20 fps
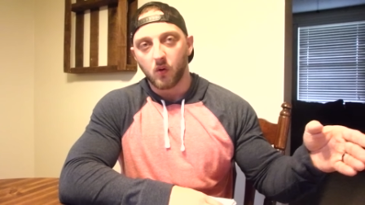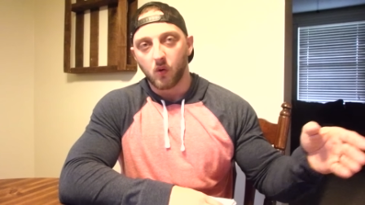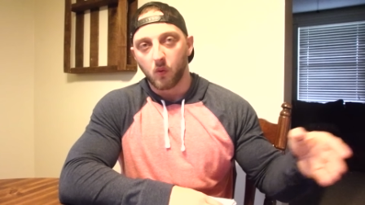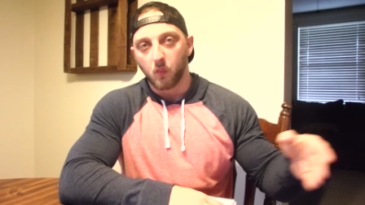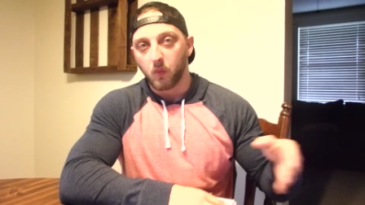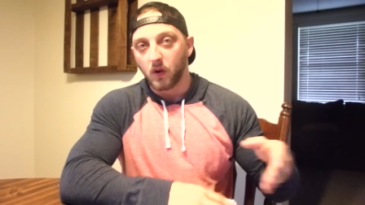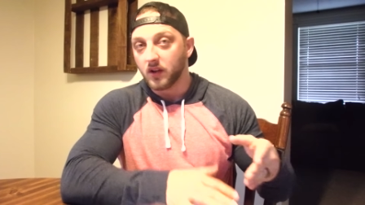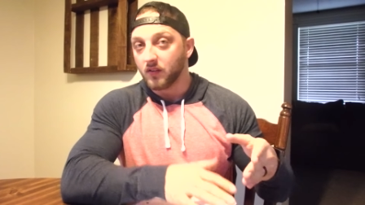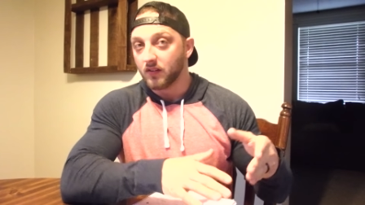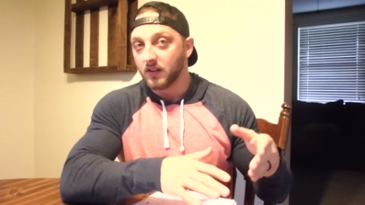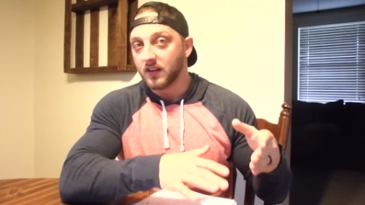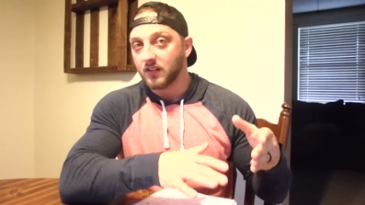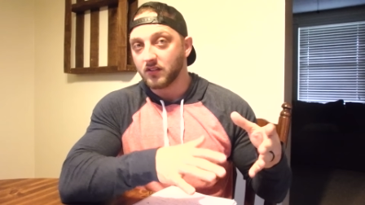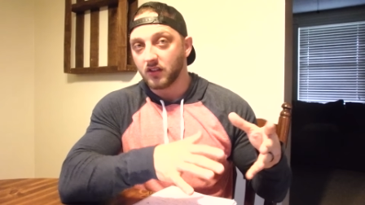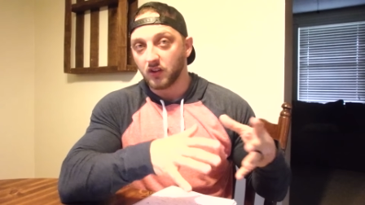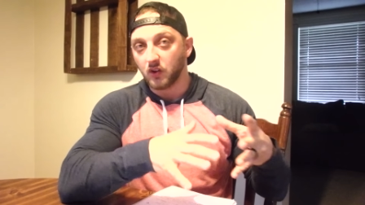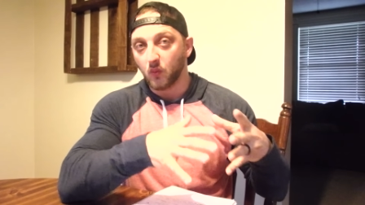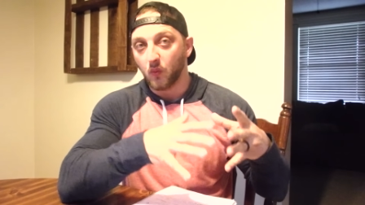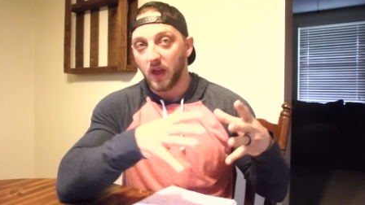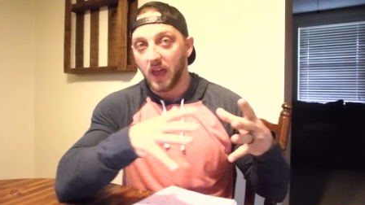or whatever it is
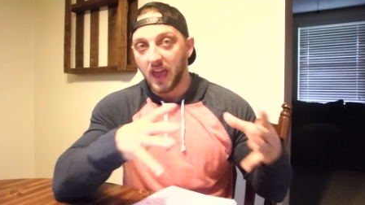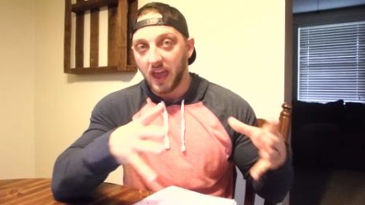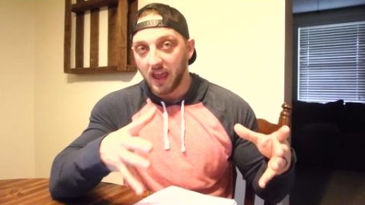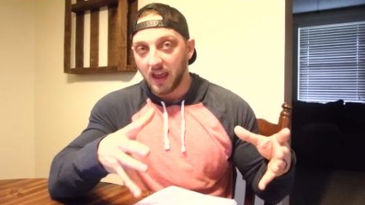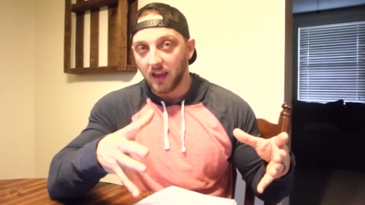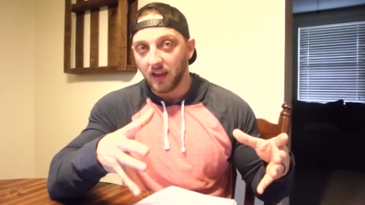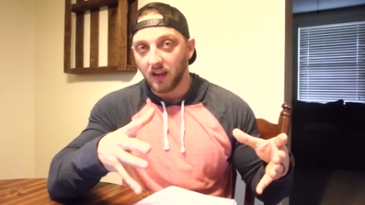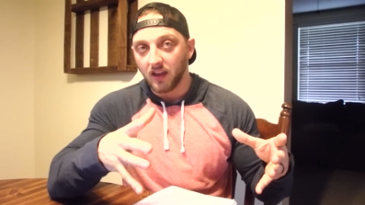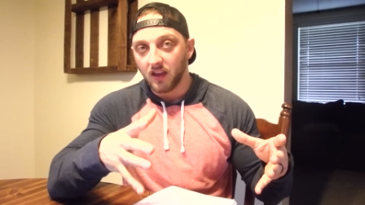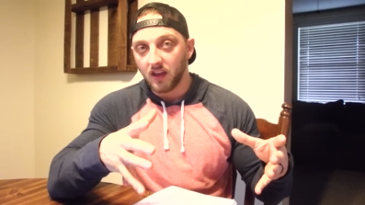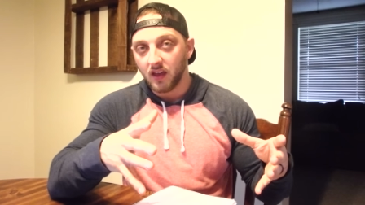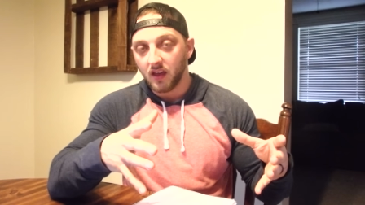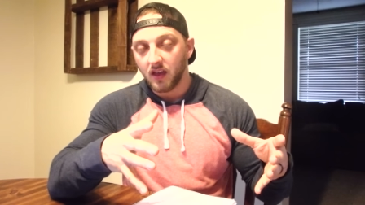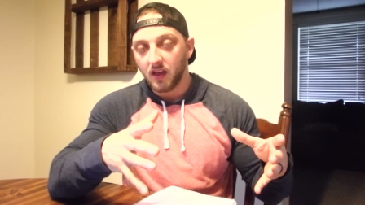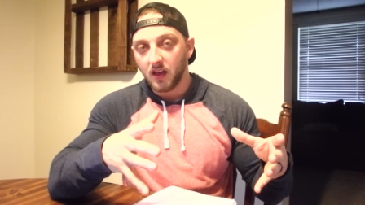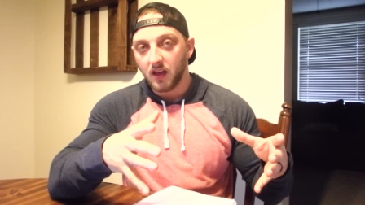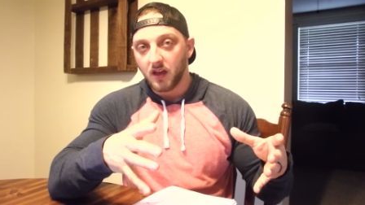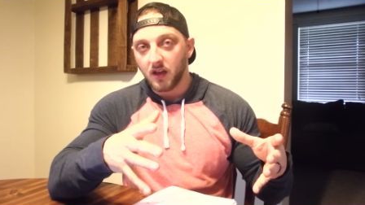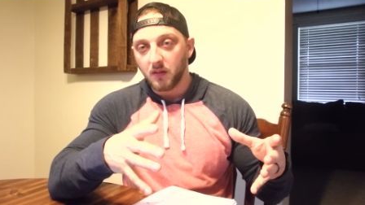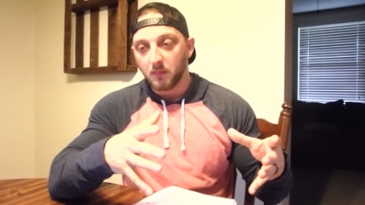that you hate
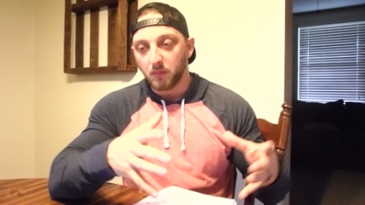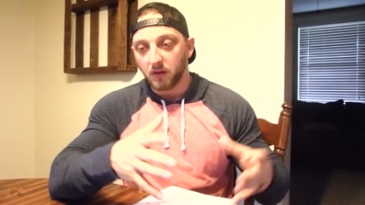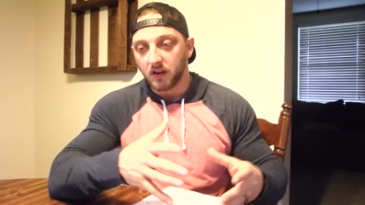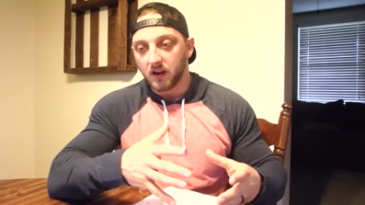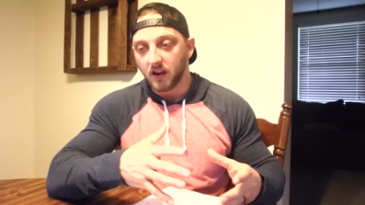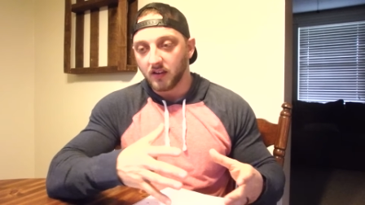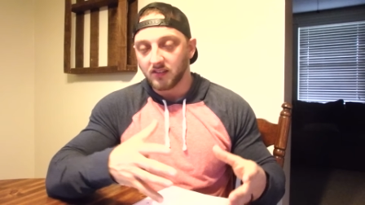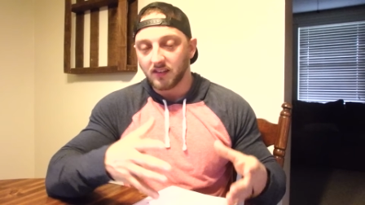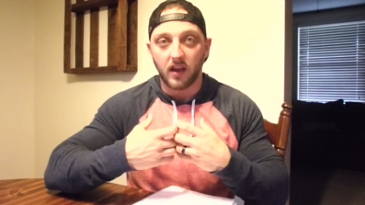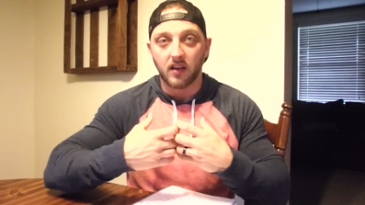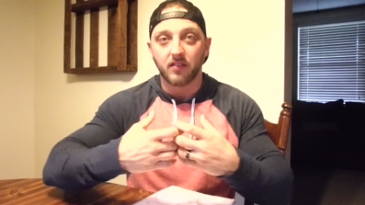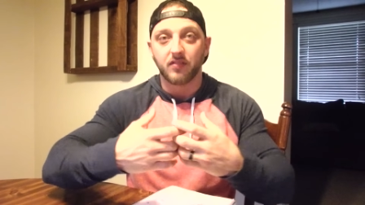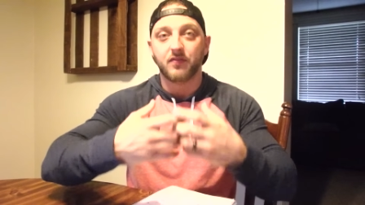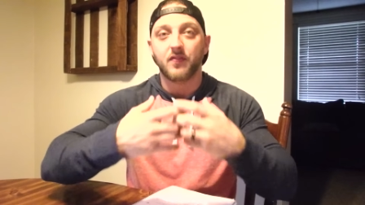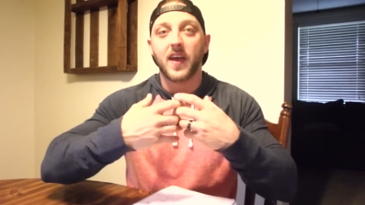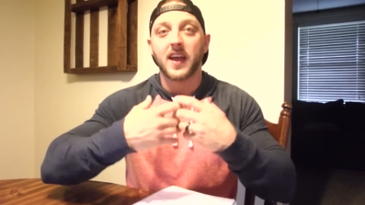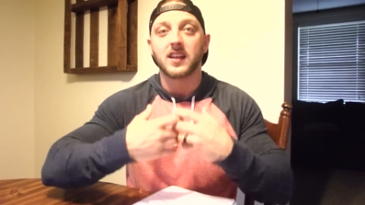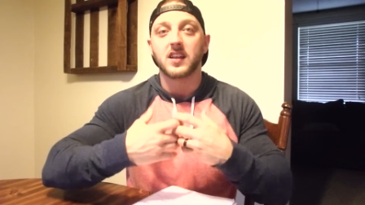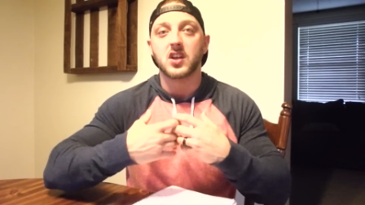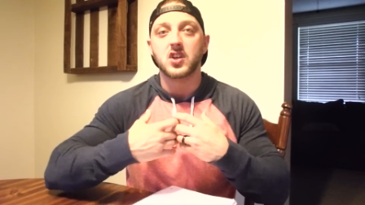because it
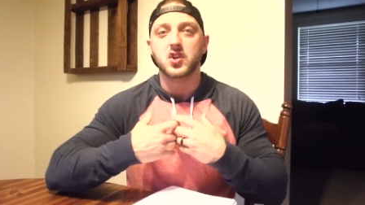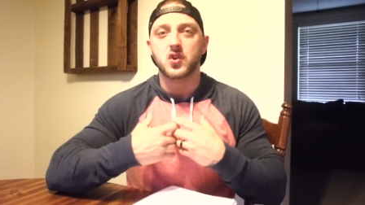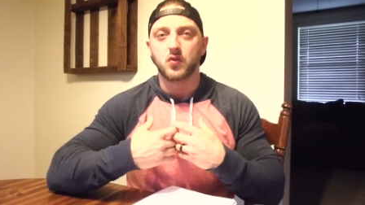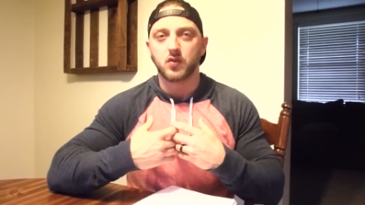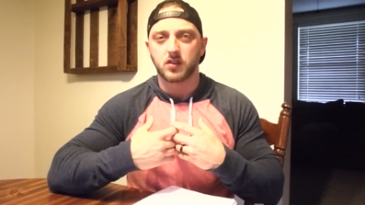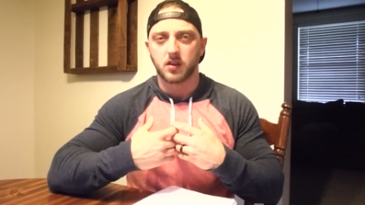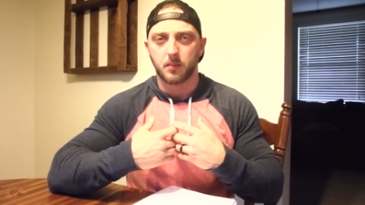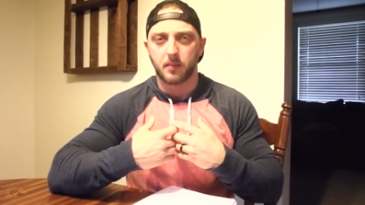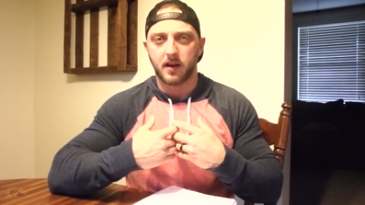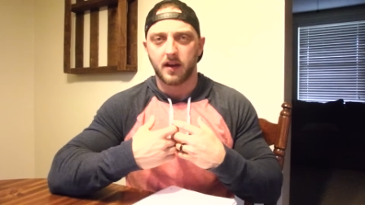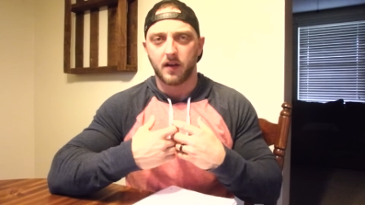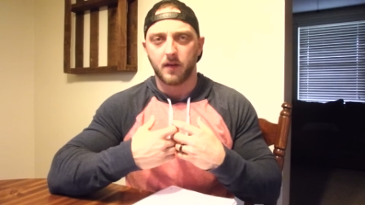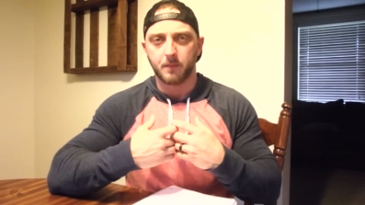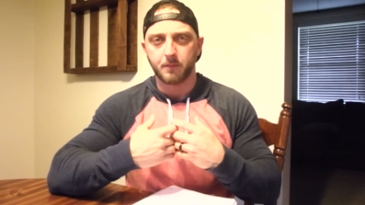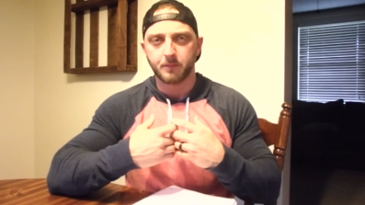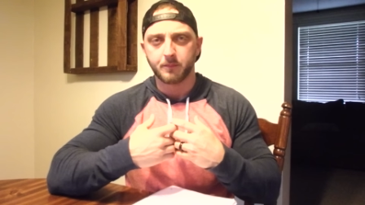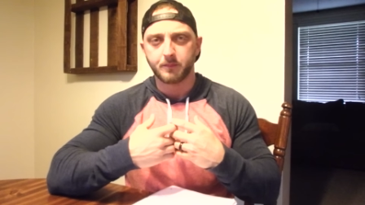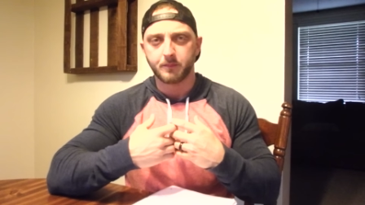affected you somehow.